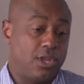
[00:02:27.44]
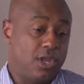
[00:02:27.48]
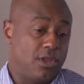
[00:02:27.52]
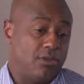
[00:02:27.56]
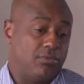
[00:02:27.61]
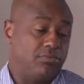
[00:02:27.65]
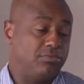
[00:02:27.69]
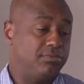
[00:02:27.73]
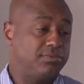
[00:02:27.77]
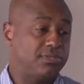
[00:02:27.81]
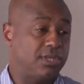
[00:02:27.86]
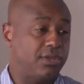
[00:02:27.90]

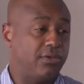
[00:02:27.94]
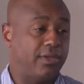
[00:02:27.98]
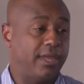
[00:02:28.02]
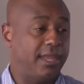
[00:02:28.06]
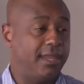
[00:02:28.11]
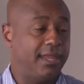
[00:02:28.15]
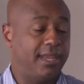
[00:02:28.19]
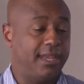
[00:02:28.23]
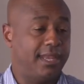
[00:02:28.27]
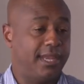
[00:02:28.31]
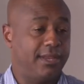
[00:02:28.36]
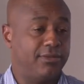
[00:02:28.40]
No.
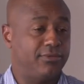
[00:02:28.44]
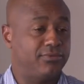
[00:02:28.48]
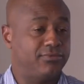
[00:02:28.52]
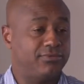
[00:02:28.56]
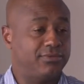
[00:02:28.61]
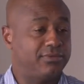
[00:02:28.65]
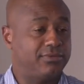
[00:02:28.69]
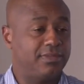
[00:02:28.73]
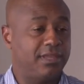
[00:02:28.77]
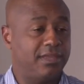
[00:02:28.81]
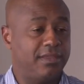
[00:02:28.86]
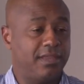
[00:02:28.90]
So I
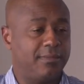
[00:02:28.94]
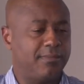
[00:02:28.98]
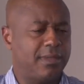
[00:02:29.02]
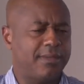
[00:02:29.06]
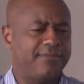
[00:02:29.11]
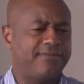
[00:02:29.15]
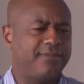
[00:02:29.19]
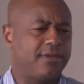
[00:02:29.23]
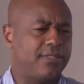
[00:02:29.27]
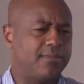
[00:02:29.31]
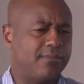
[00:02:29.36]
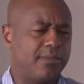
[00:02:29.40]
don't.
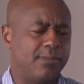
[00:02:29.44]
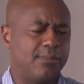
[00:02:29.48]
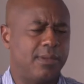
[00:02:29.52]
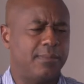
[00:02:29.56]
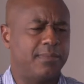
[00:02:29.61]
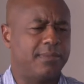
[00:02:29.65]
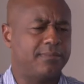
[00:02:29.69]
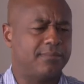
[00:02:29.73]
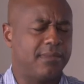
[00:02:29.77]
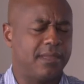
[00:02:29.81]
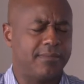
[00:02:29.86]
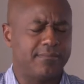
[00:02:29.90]
My
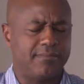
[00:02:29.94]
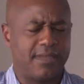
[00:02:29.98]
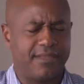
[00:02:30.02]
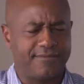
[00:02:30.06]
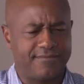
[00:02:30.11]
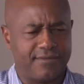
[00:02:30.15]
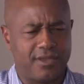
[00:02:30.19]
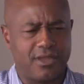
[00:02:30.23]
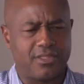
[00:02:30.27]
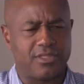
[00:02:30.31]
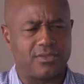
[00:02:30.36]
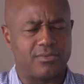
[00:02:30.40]

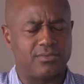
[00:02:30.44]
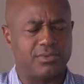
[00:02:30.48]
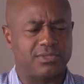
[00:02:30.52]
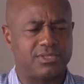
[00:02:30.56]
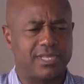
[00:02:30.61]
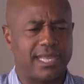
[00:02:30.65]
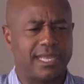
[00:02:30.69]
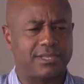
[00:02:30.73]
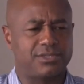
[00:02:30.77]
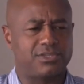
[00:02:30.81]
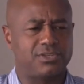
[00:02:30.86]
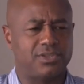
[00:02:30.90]
father
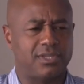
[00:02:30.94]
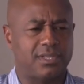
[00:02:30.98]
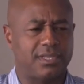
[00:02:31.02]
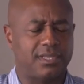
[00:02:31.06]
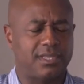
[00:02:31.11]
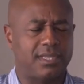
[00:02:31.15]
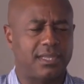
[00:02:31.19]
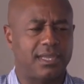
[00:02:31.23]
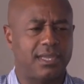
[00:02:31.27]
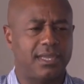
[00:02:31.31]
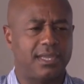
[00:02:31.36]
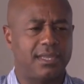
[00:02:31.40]
was
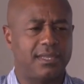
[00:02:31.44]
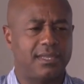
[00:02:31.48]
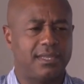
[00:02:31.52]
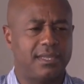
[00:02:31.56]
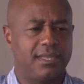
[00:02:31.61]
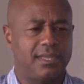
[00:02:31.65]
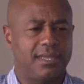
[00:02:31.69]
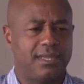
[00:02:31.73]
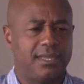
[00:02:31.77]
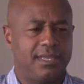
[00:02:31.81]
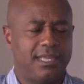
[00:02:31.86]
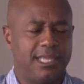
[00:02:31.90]
actually.
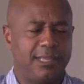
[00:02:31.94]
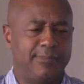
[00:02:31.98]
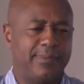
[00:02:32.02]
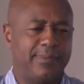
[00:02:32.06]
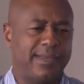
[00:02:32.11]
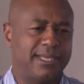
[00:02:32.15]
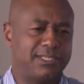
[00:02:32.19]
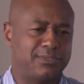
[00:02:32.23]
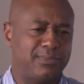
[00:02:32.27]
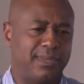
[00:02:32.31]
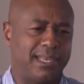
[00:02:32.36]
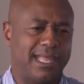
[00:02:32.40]
He
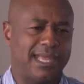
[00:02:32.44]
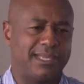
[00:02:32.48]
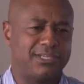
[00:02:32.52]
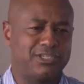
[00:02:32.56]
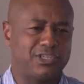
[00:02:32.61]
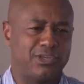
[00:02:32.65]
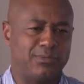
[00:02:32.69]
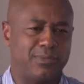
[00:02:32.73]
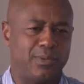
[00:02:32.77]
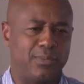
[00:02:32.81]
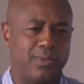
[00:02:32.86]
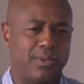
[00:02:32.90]
passed away
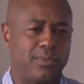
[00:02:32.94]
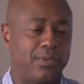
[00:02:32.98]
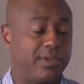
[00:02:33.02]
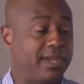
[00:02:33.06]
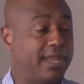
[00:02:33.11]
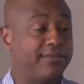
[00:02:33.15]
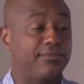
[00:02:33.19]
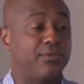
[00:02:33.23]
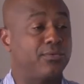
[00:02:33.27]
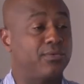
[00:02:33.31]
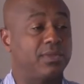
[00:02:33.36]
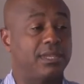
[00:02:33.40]
last year, but we were
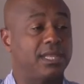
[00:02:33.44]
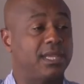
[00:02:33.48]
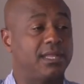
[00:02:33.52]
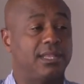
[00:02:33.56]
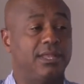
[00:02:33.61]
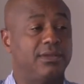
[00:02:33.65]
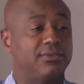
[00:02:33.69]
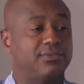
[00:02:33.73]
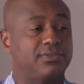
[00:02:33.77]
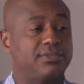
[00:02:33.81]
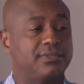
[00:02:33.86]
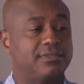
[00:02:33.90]
never really
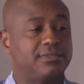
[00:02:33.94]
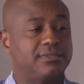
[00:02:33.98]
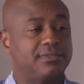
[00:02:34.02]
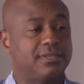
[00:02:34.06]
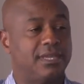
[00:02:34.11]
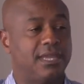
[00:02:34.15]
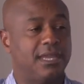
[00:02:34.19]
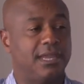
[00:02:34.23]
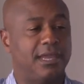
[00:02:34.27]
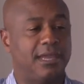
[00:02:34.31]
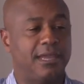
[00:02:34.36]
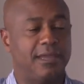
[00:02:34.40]
close.
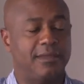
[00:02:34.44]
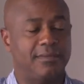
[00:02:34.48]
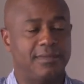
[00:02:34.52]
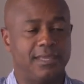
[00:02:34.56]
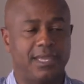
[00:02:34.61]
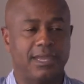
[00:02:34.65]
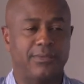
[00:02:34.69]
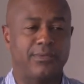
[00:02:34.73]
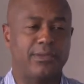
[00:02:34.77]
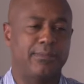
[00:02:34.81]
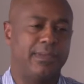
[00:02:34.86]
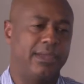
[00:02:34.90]

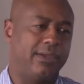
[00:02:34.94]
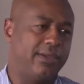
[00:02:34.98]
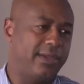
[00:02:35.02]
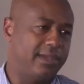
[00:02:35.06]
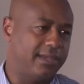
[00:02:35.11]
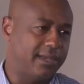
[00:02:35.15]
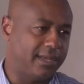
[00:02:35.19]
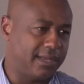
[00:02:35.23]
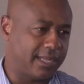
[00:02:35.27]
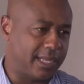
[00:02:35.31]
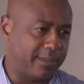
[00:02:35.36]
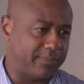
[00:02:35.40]
He got
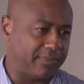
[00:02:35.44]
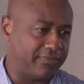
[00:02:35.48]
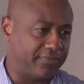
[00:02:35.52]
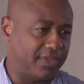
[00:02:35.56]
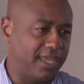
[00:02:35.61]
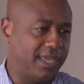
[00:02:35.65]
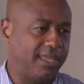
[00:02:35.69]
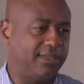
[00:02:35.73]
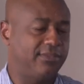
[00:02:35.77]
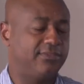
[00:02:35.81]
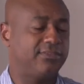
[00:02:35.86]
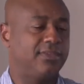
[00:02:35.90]
remarried, had a couple
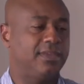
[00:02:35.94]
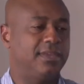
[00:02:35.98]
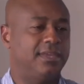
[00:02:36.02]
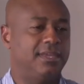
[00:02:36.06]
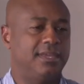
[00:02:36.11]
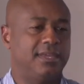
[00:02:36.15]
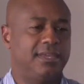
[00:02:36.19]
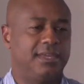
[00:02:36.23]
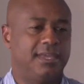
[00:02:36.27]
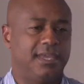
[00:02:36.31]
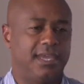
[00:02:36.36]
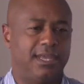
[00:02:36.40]
of kids,
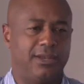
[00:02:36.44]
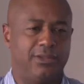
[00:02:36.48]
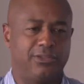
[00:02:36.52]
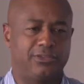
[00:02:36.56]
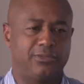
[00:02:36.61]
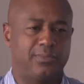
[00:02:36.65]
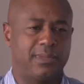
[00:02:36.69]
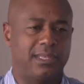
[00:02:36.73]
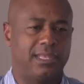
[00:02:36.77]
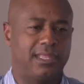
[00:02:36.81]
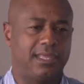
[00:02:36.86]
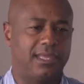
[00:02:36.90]
and
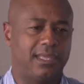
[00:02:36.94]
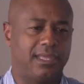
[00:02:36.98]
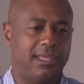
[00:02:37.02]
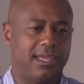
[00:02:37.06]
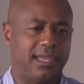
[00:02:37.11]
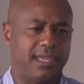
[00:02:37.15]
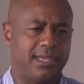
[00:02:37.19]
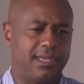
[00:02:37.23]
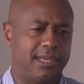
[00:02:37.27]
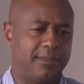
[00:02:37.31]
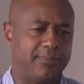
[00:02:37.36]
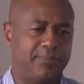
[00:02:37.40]

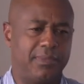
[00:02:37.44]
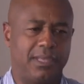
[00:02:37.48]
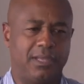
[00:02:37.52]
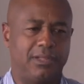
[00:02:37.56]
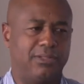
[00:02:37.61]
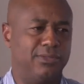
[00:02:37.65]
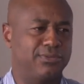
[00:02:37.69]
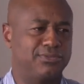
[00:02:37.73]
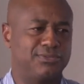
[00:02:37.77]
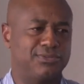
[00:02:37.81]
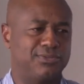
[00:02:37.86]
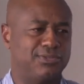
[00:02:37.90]
ultimately I ended up
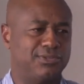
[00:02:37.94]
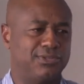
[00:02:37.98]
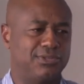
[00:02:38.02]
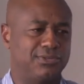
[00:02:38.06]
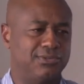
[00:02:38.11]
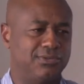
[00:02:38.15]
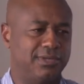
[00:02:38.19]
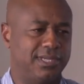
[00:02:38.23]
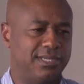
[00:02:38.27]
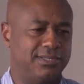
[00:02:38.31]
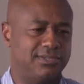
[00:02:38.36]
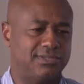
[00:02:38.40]
being closer
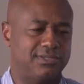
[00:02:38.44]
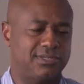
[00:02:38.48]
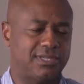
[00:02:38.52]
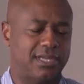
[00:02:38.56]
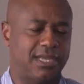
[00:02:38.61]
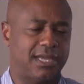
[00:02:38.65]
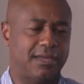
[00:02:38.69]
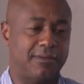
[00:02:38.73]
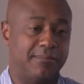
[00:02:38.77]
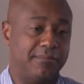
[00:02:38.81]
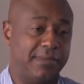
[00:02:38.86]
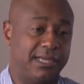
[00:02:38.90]

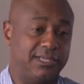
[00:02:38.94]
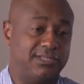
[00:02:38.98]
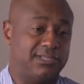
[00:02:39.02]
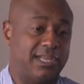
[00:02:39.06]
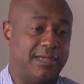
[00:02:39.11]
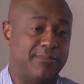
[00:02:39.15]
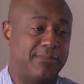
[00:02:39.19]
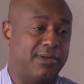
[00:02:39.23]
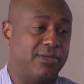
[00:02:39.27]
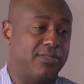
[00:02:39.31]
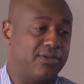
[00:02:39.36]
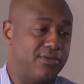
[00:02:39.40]
to my
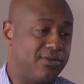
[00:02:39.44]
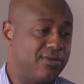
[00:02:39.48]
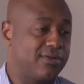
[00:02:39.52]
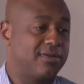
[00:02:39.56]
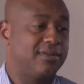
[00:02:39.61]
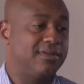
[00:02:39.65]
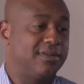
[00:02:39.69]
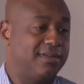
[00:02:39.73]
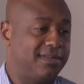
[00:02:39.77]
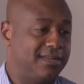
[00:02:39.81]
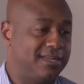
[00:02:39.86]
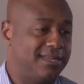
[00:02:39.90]
stepmother,